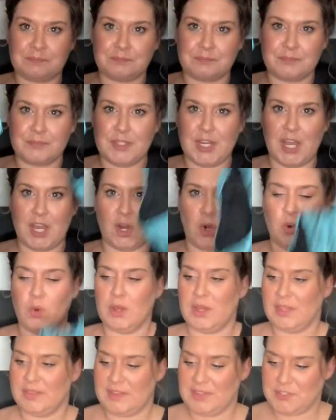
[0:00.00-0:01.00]
No,
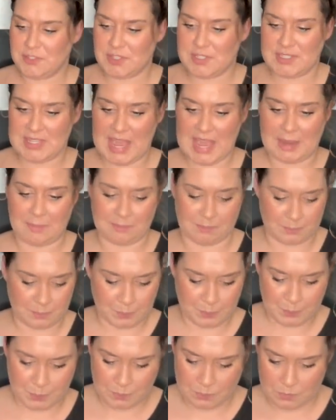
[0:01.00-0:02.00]
these are the same.
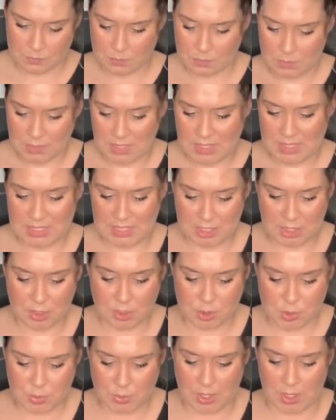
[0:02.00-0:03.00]

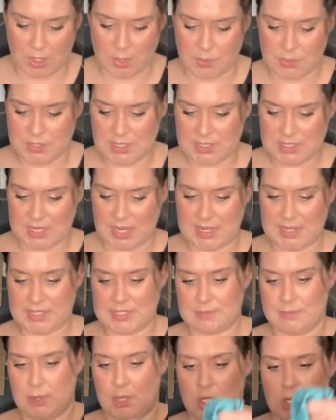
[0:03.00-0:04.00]
English Rose, size
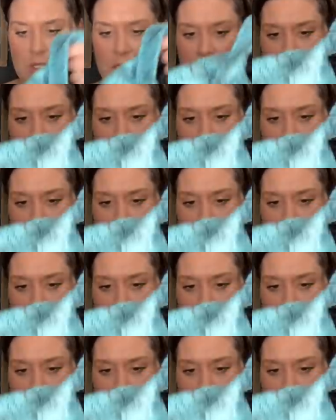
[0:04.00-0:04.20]
small.